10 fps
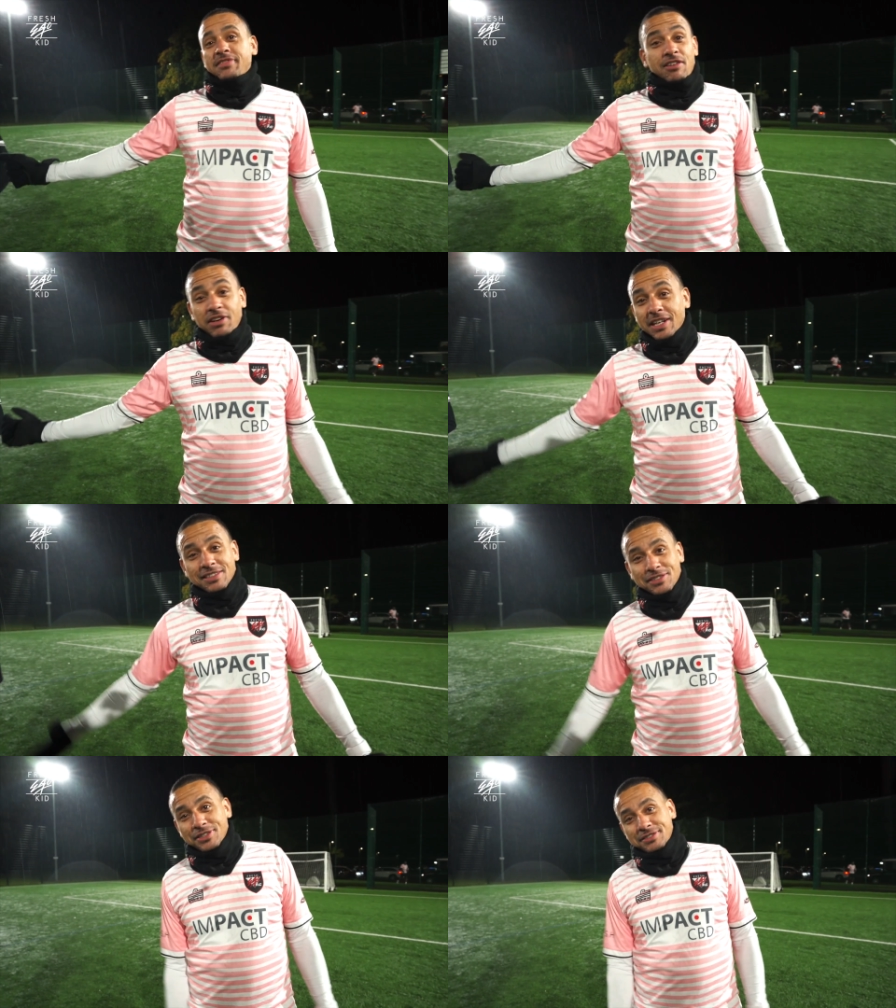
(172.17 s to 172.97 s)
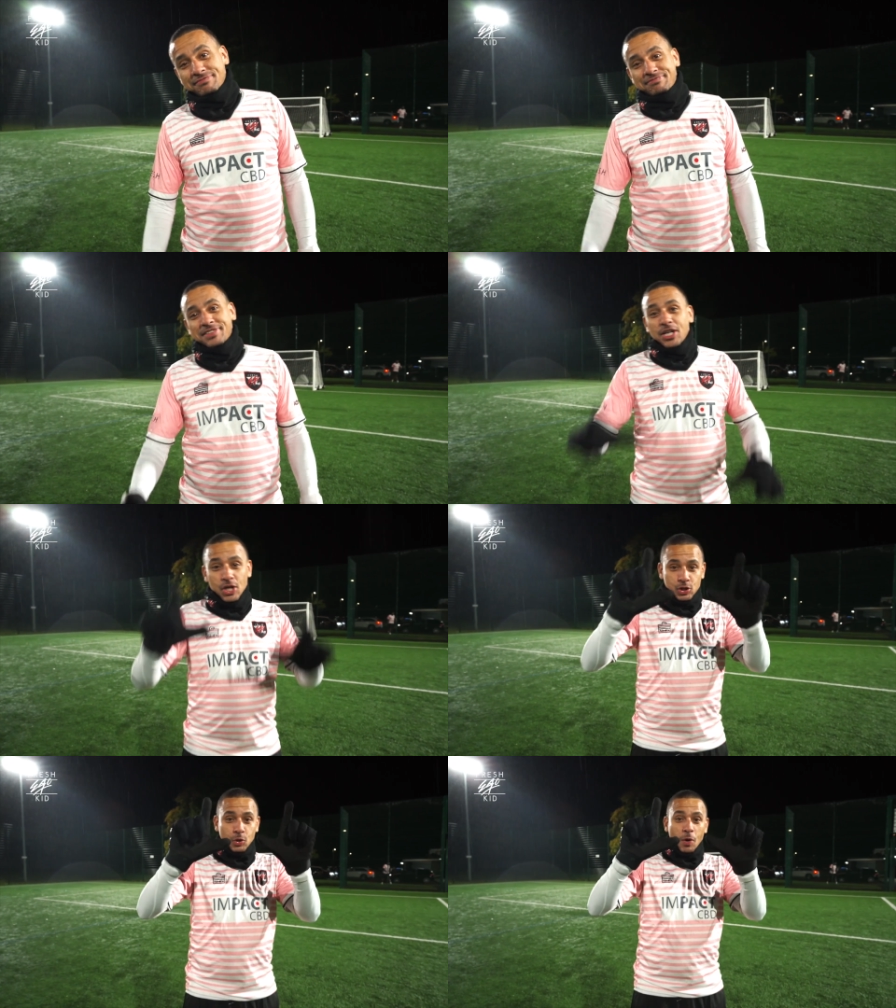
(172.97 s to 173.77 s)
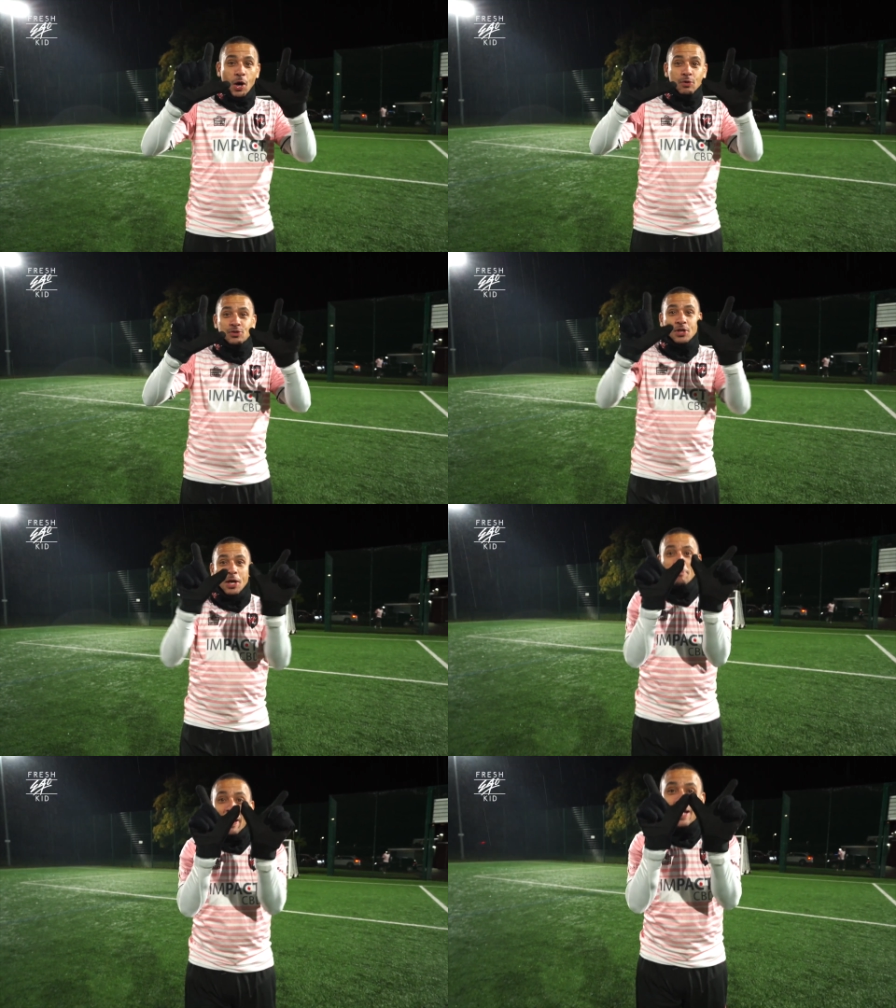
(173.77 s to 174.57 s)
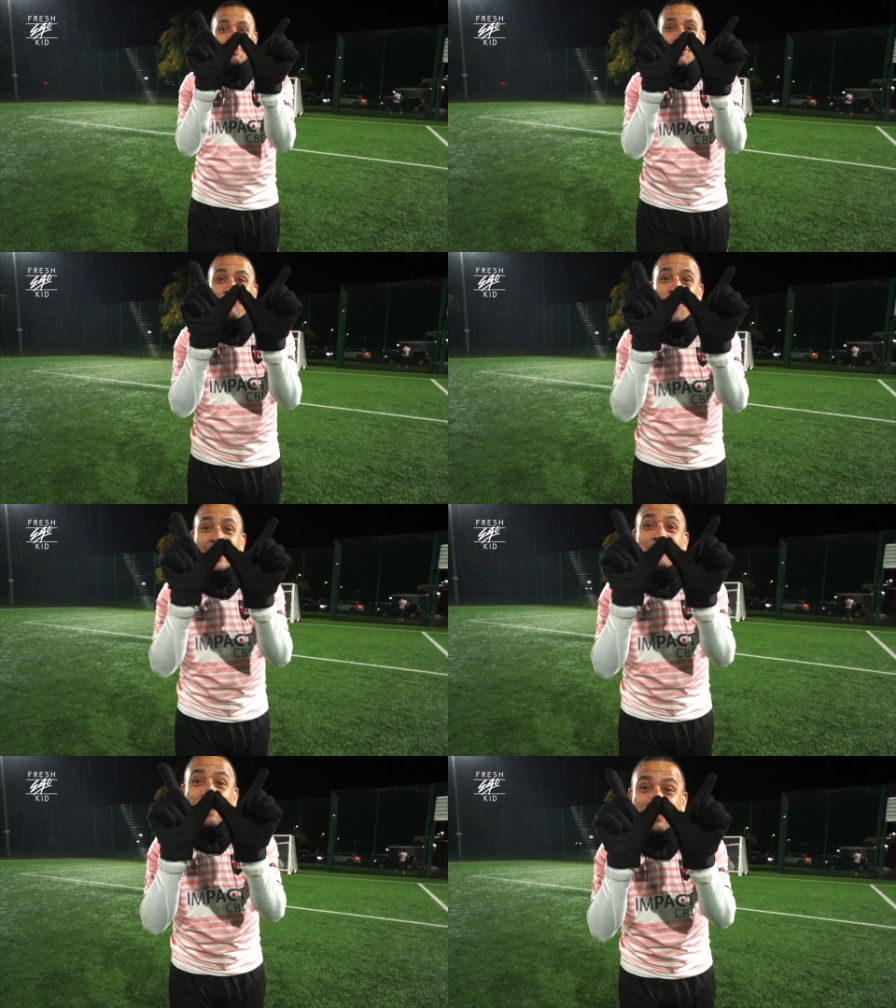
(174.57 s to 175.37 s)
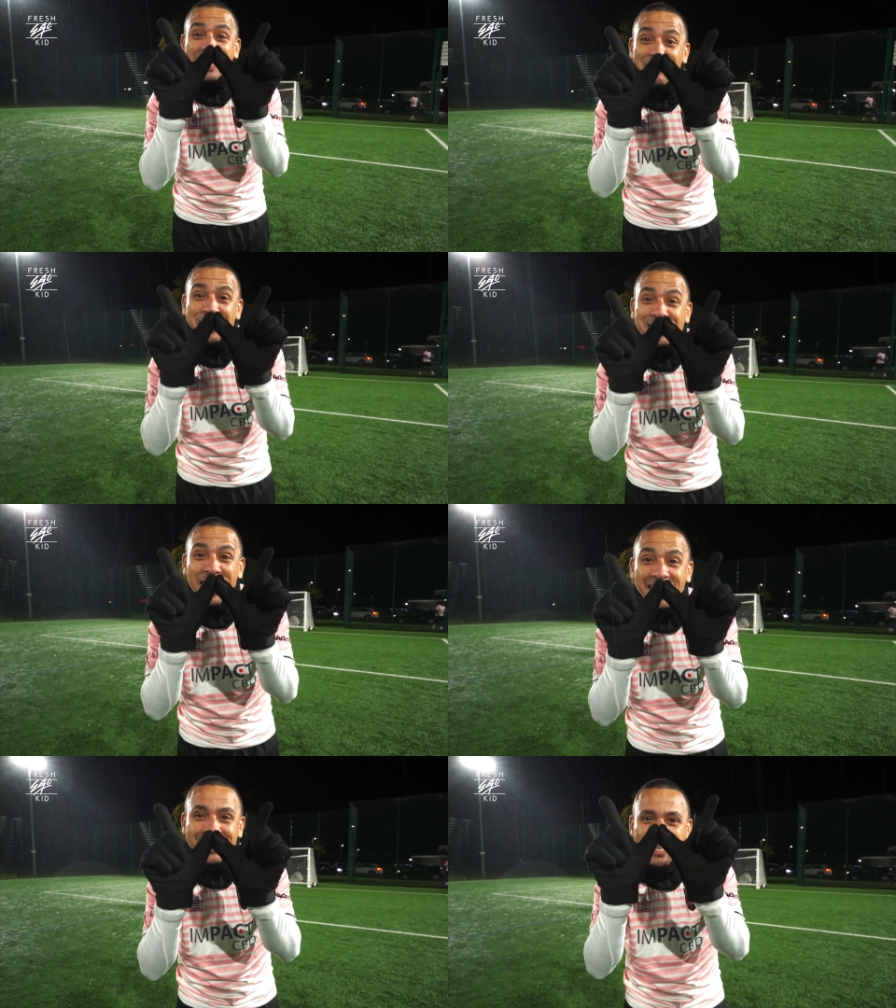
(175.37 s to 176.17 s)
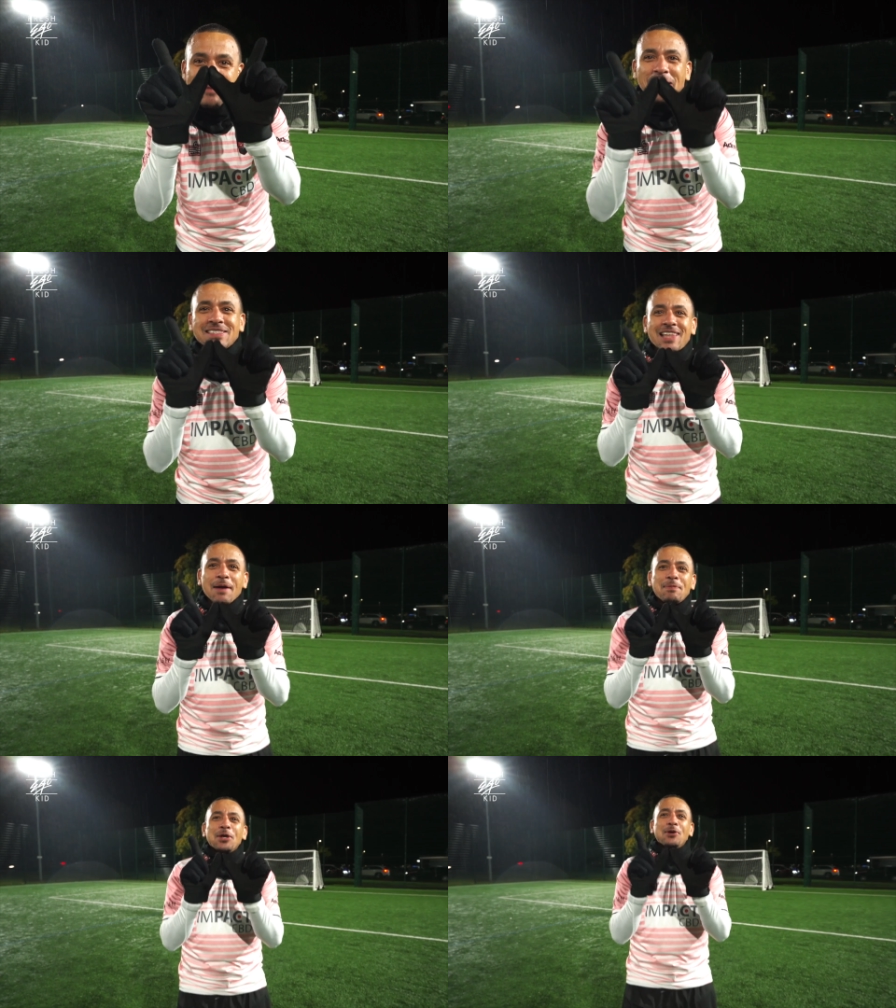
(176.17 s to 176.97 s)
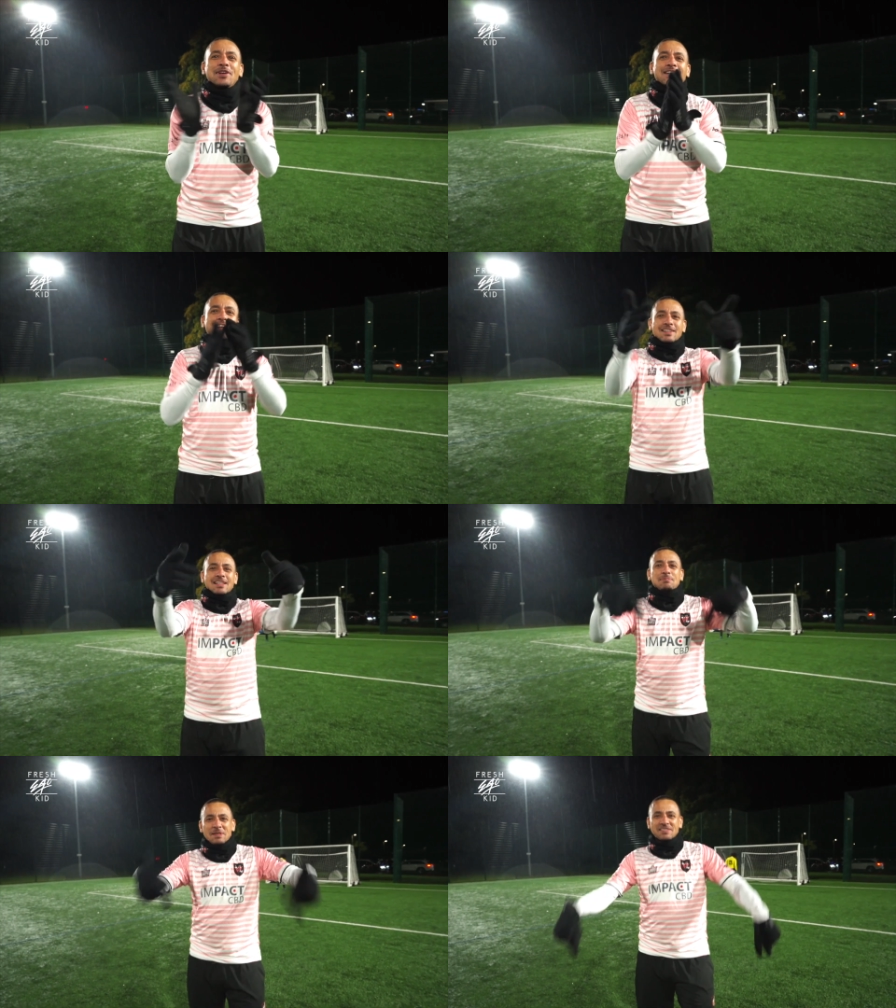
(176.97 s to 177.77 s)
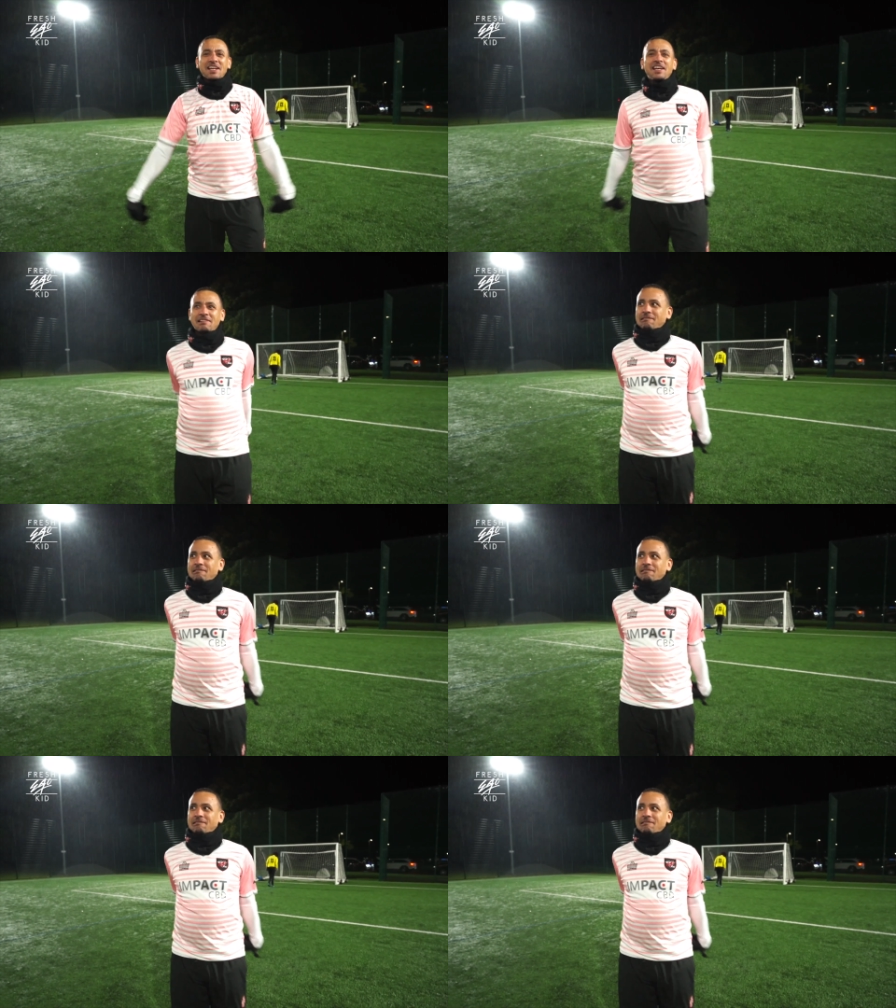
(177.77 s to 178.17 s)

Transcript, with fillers: hate that still. Two L's, make him up. Bringing together, you said? Makes a W. It's me today.